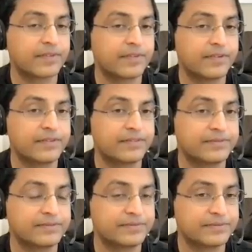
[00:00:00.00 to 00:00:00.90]

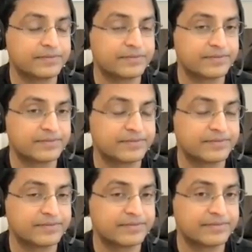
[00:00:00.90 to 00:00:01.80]

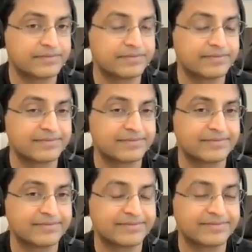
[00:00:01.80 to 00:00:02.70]

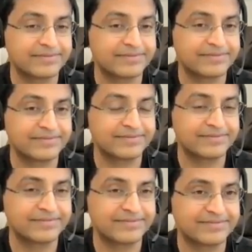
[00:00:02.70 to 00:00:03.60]

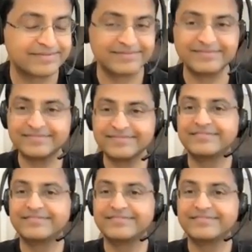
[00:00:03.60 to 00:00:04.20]
[no speech]